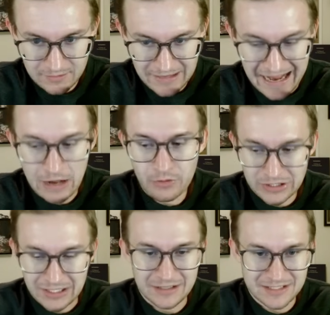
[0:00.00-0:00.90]
how the
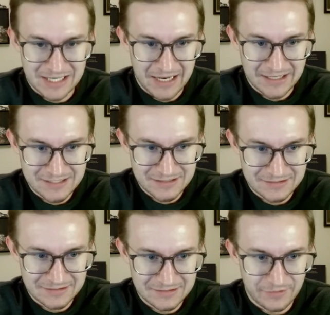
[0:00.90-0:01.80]
contact
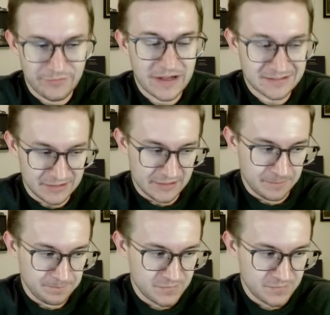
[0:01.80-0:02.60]
affected him.